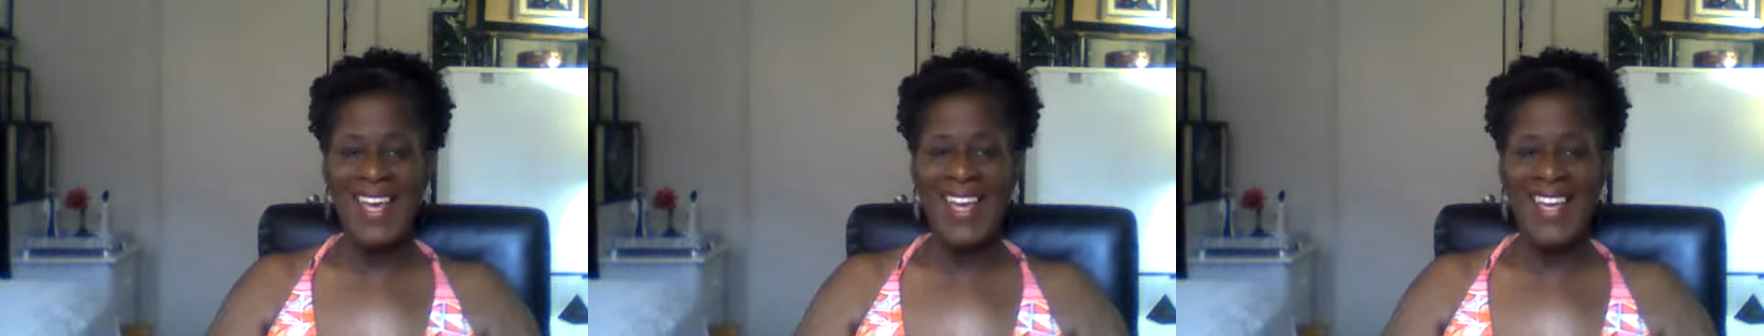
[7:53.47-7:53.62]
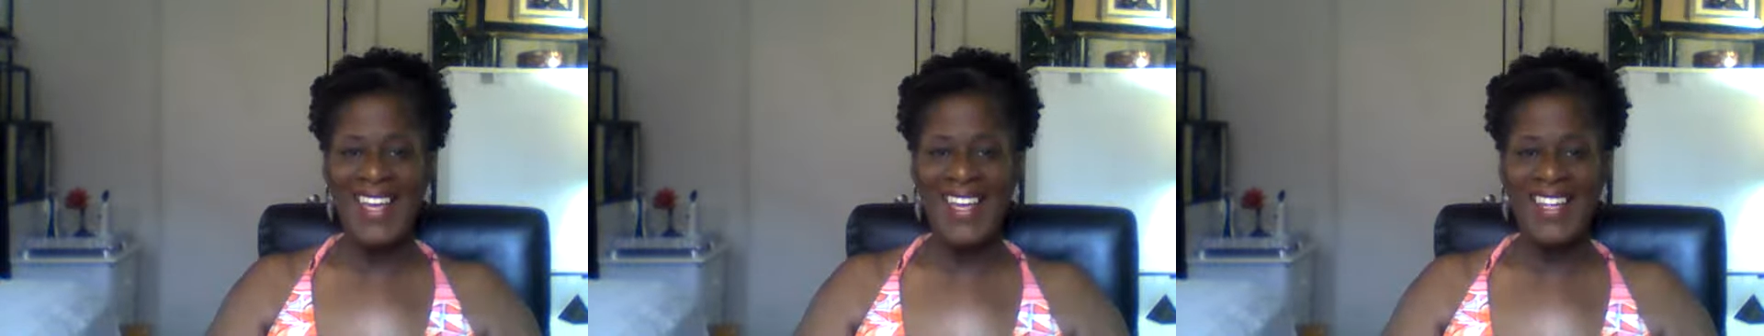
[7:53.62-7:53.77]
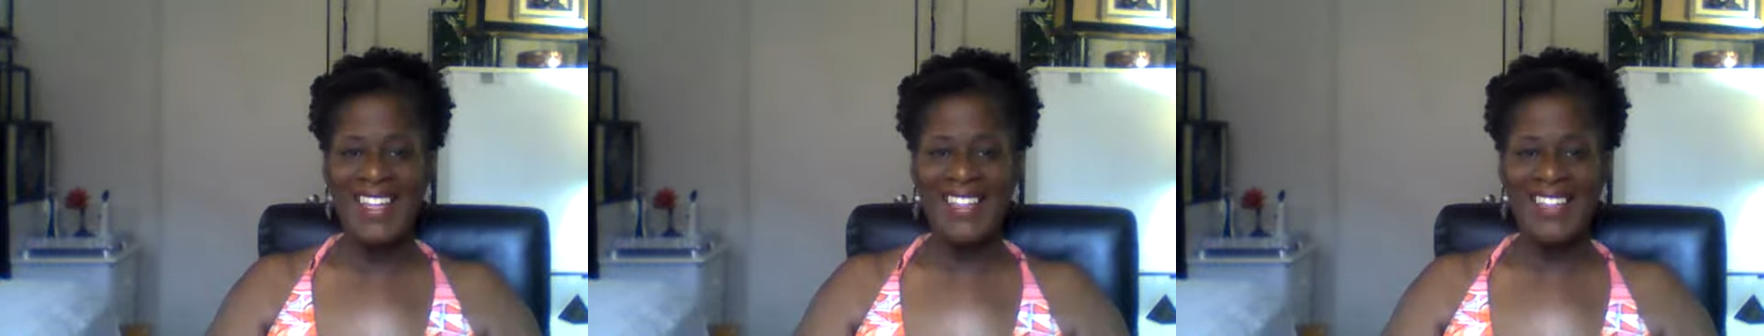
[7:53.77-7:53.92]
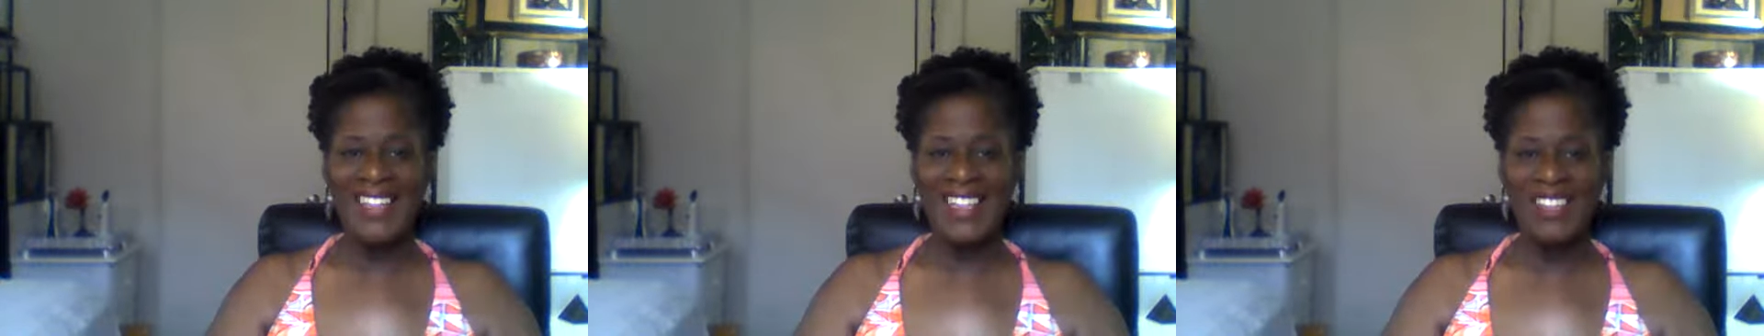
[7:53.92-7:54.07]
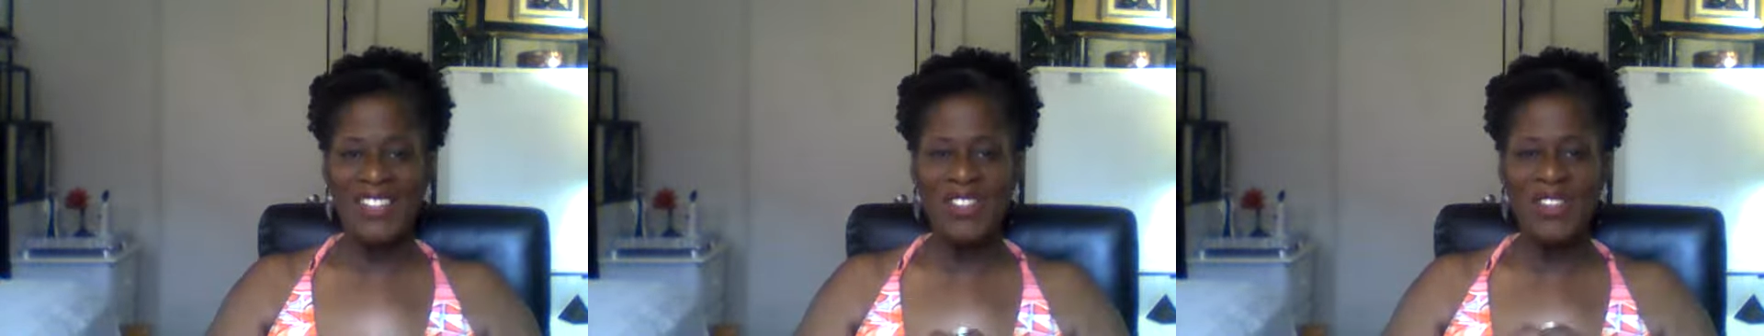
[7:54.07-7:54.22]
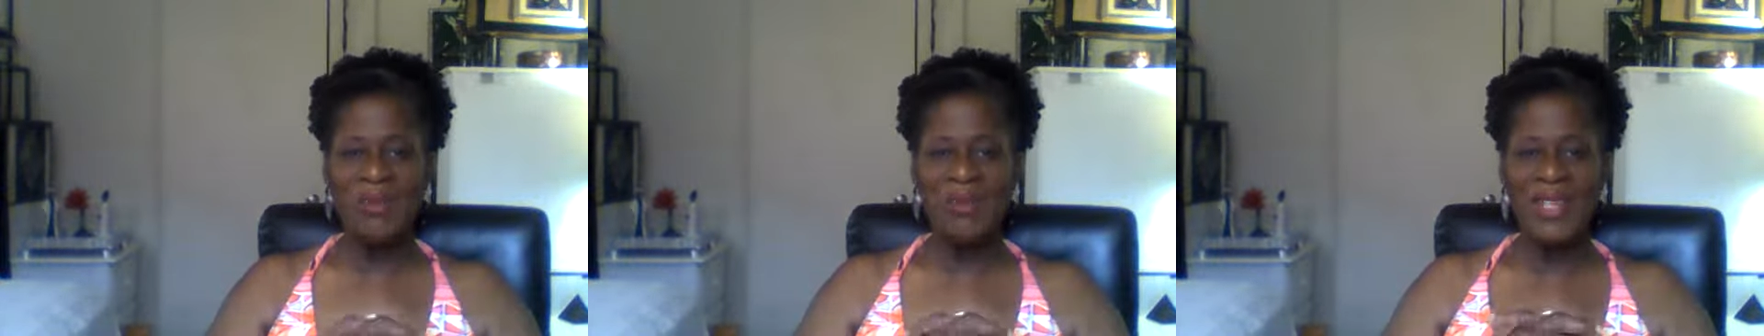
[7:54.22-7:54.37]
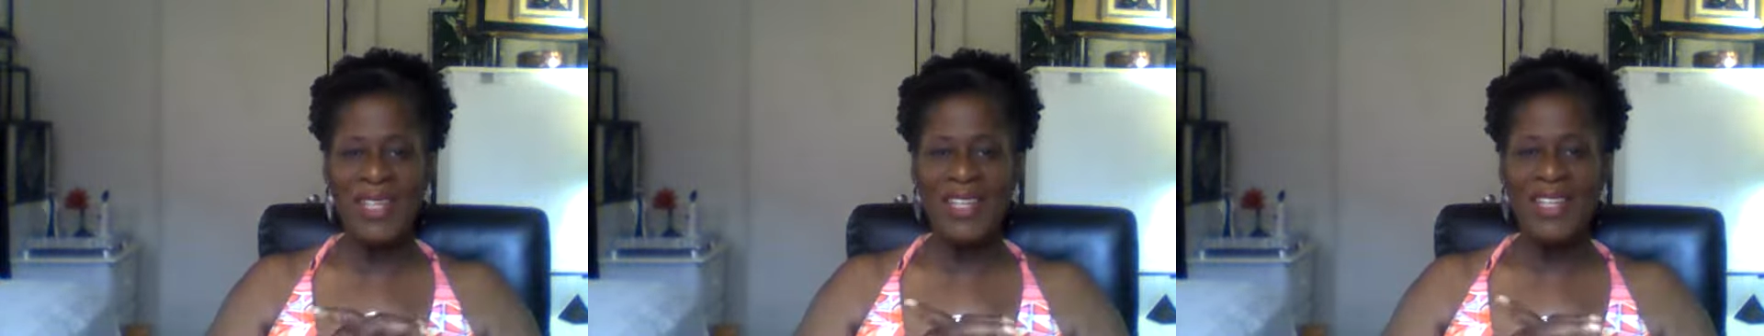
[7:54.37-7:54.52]
and
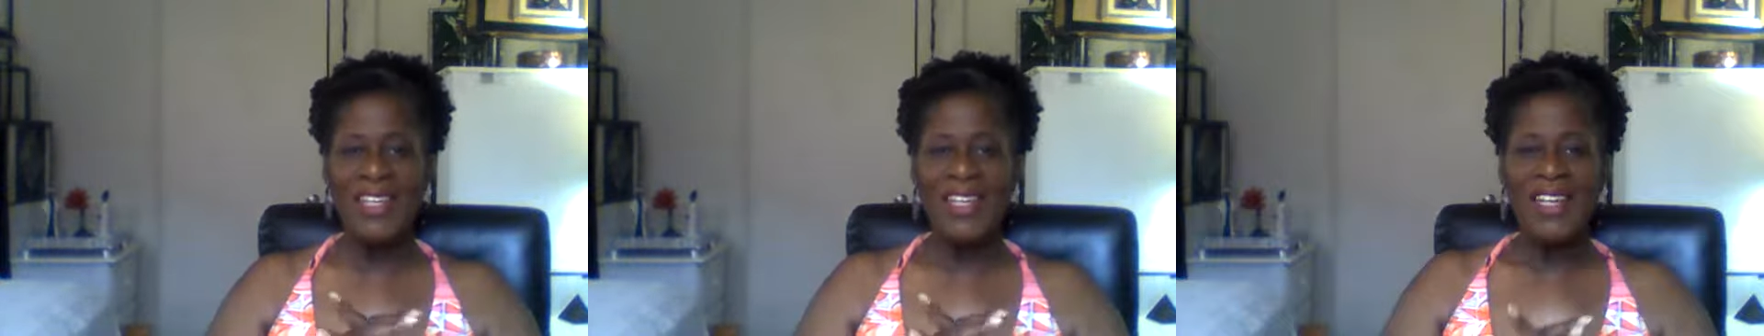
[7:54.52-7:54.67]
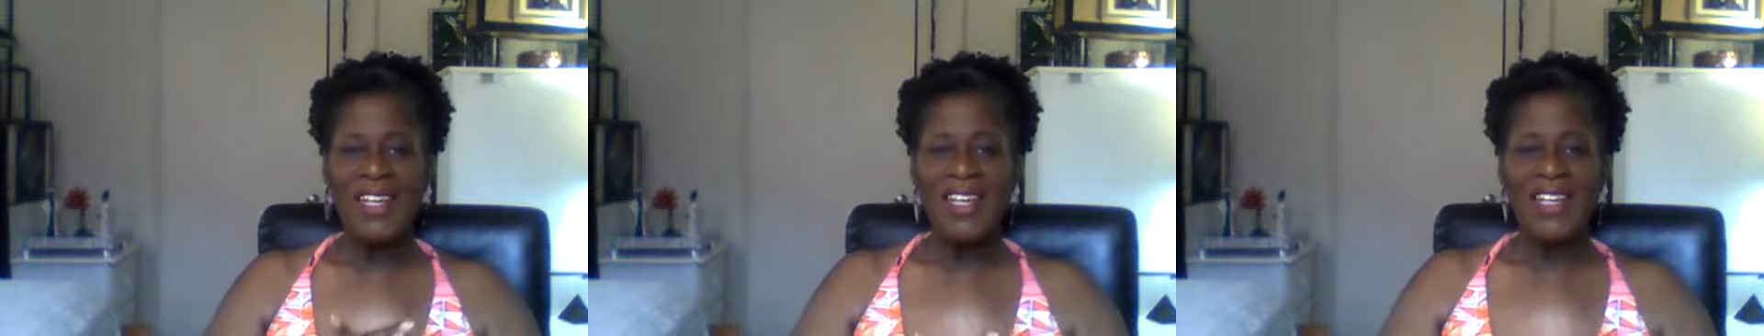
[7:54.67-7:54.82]
gives me